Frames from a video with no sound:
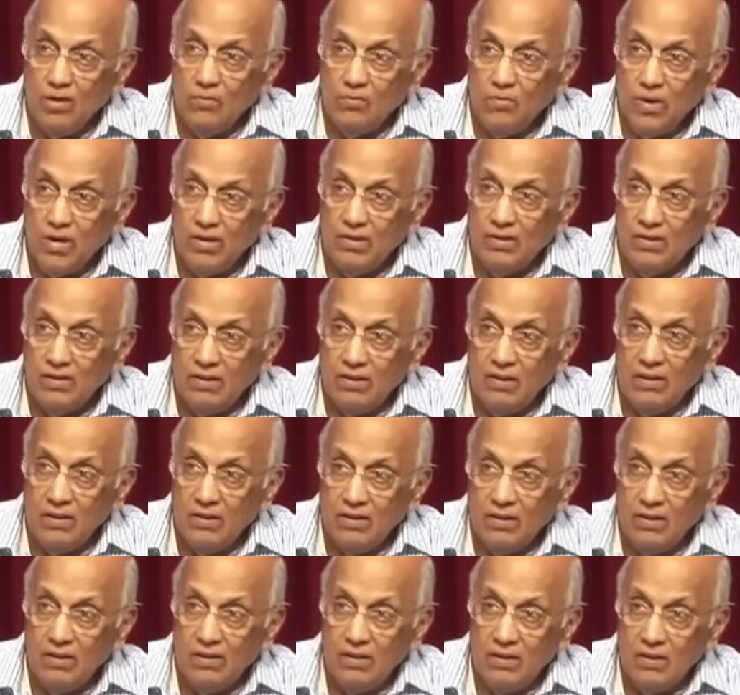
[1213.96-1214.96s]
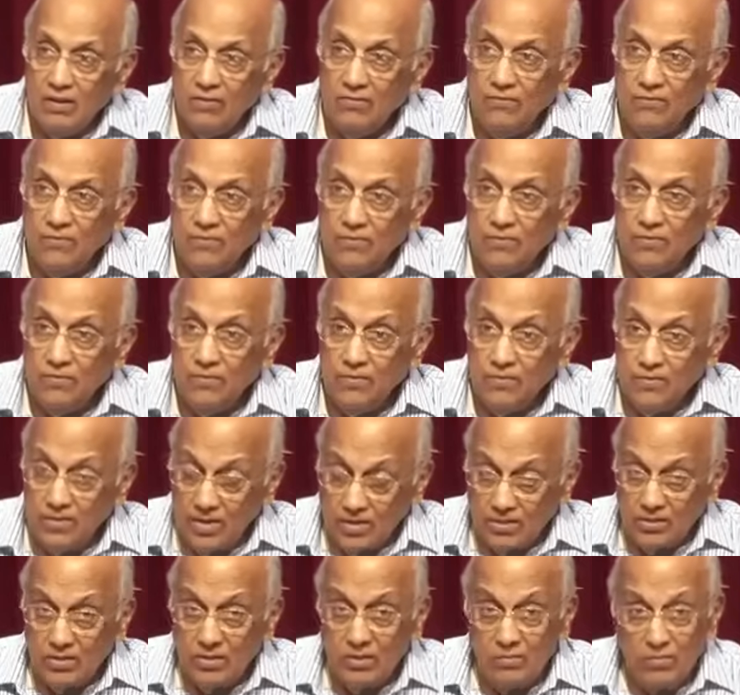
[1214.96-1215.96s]
But if
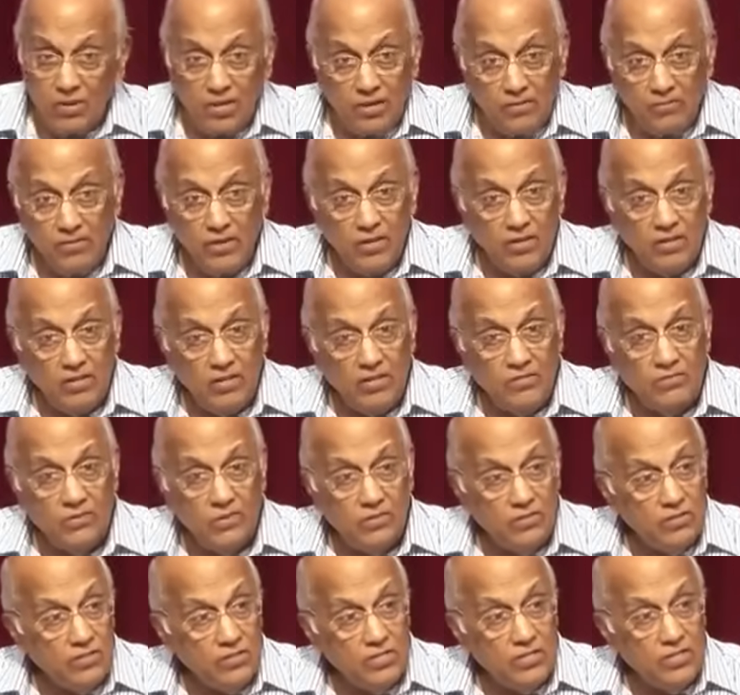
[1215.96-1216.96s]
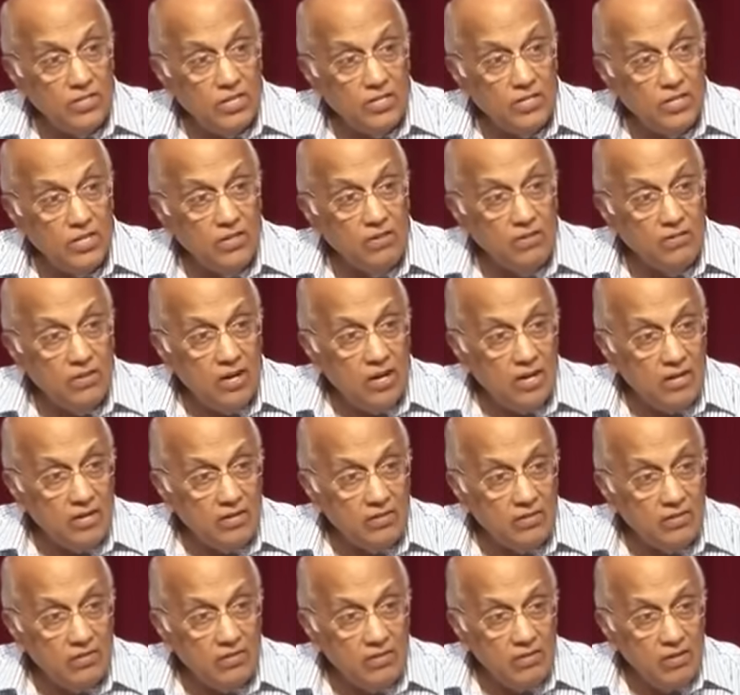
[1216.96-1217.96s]
there's going to be difficulties for Christians, I tell you
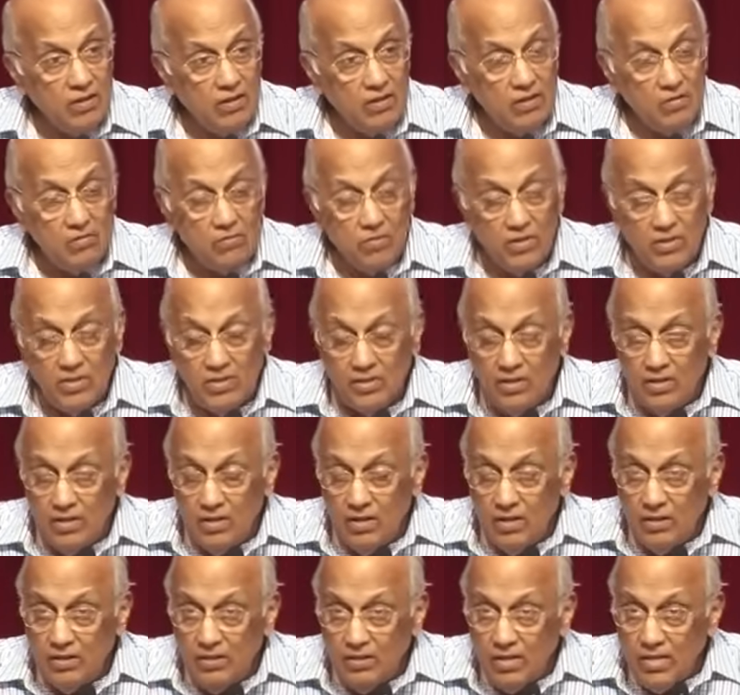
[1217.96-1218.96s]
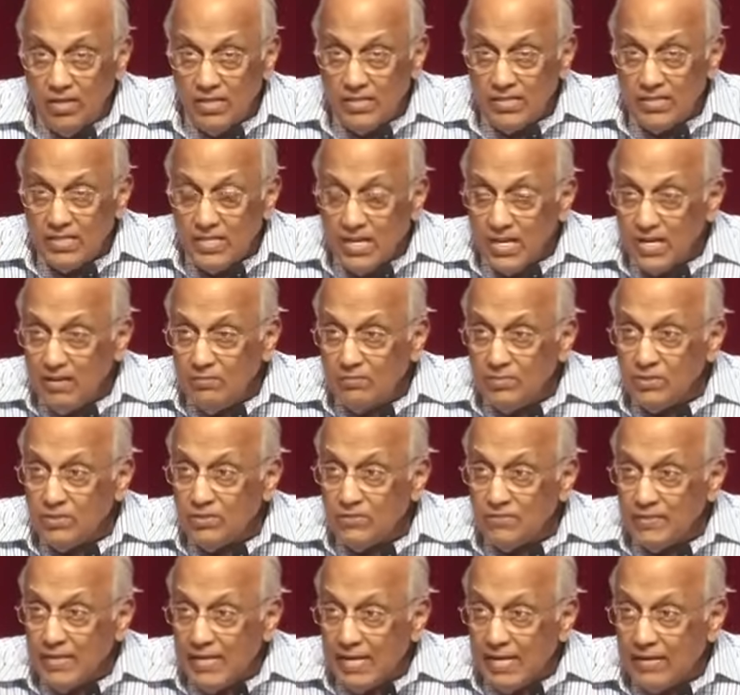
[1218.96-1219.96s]
that. But in these times
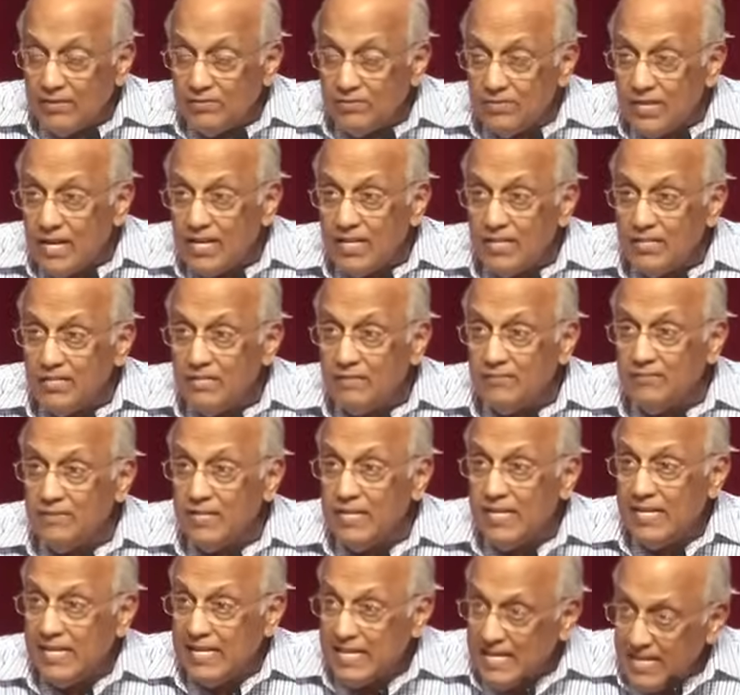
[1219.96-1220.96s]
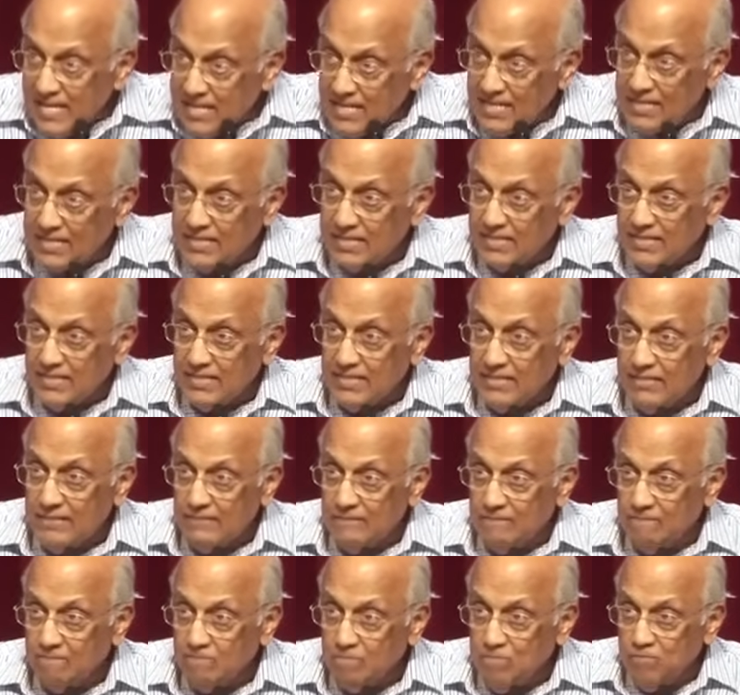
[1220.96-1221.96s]
of relative
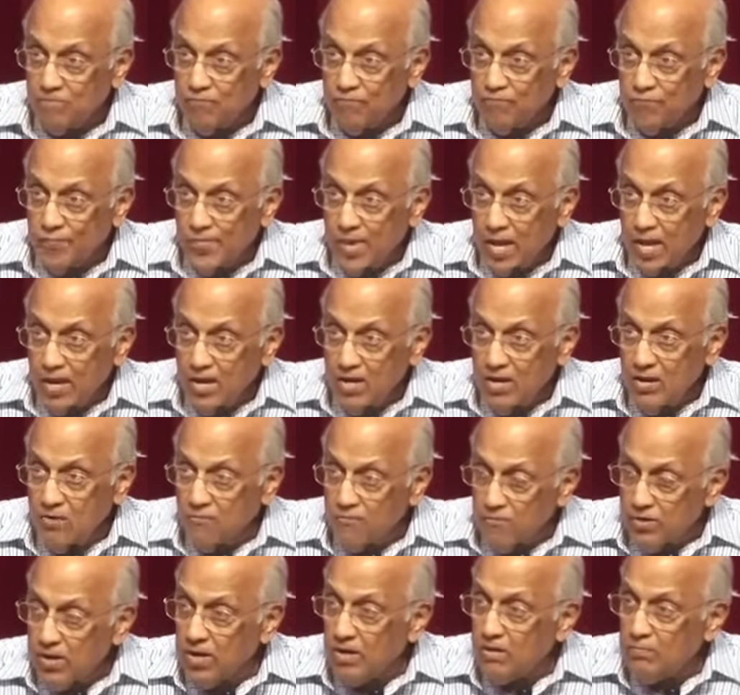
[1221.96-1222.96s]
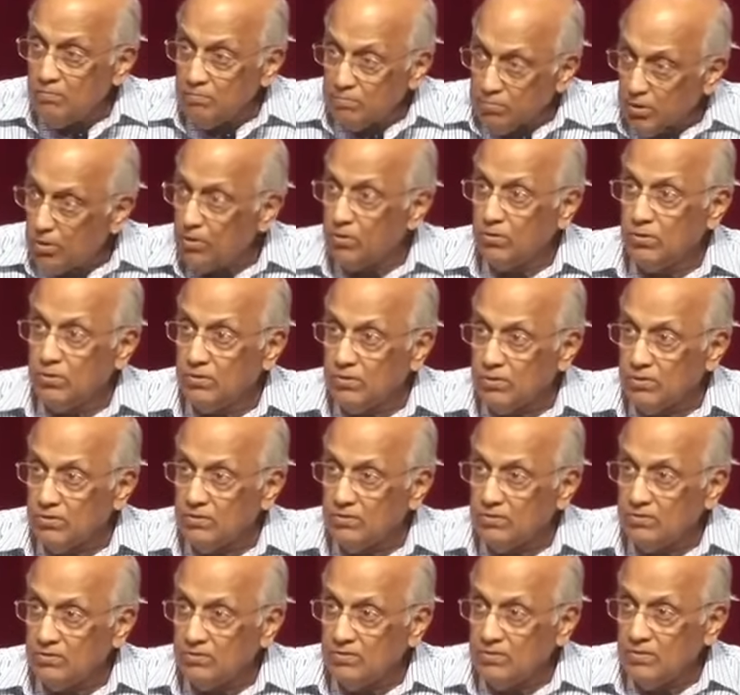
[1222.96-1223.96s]
ease, if we are bold
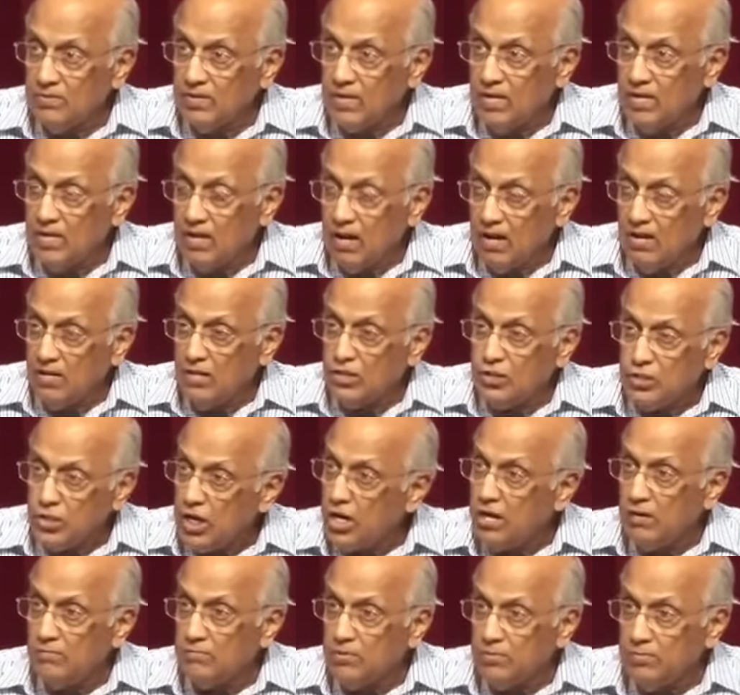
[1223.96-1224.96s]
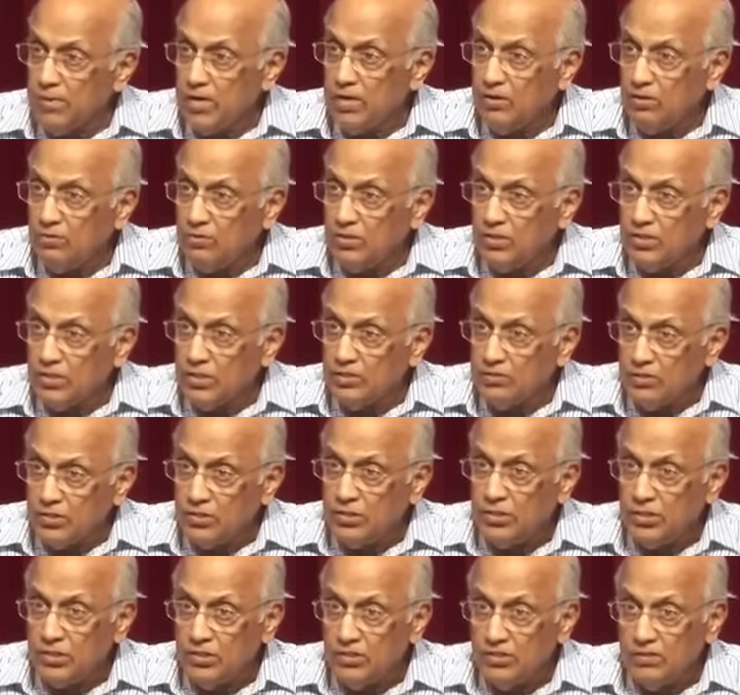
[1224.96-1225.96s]
and not ashamed to be known as a
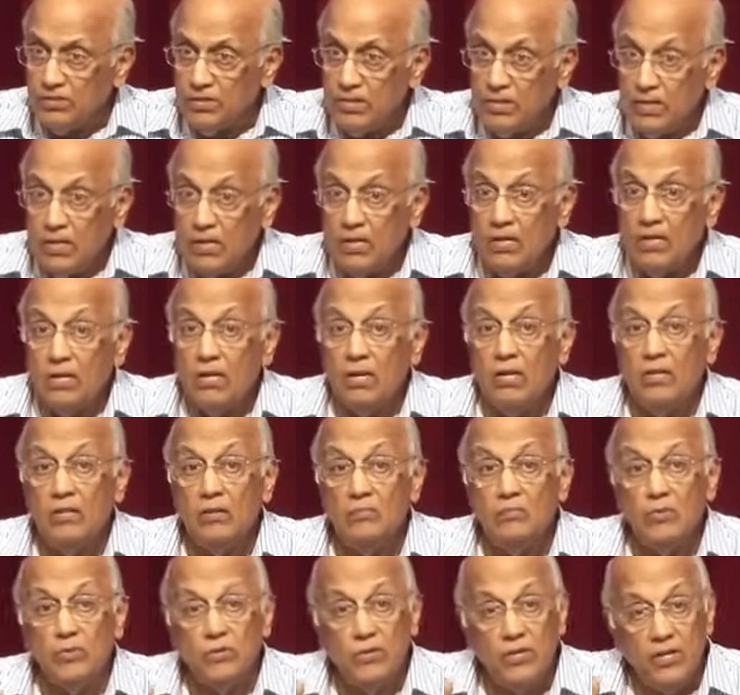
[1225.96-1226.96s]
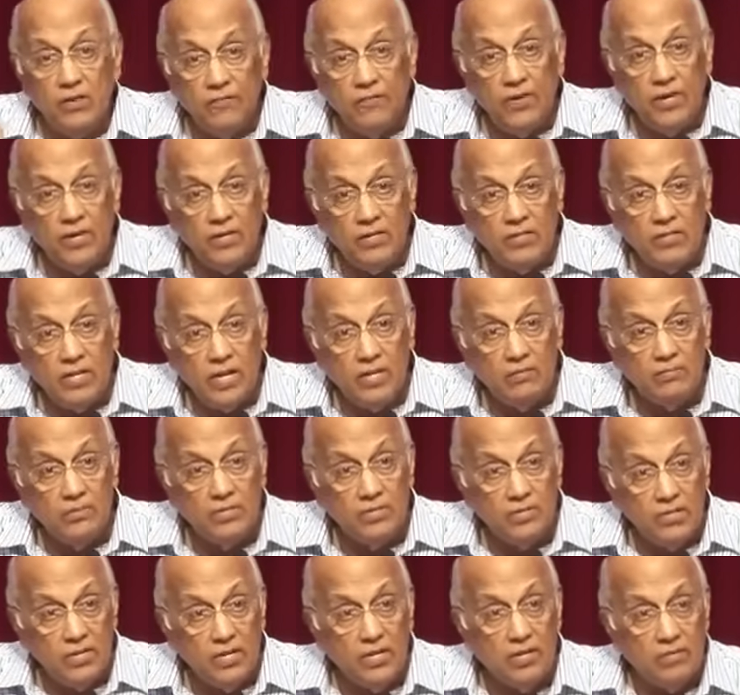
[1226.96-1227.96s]
Christian, in the more difficult times
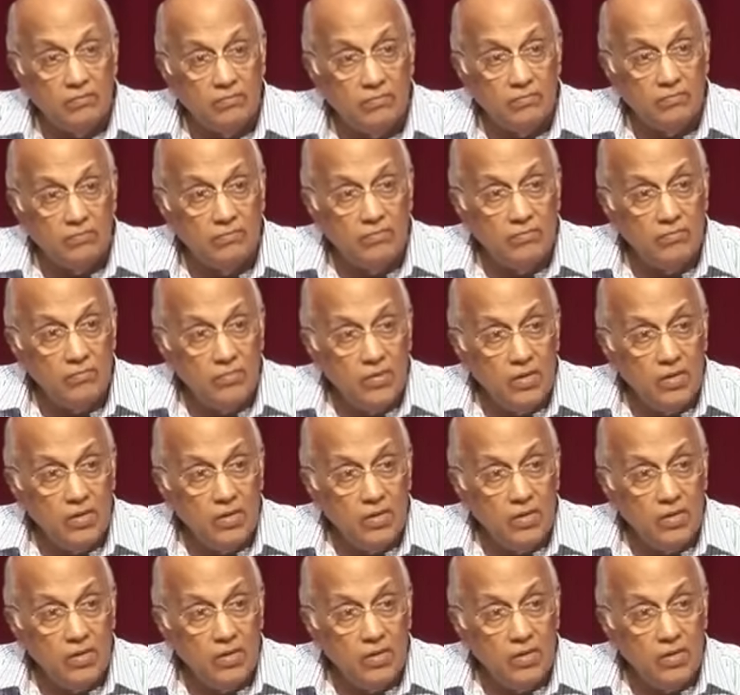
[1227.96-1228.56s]
to come,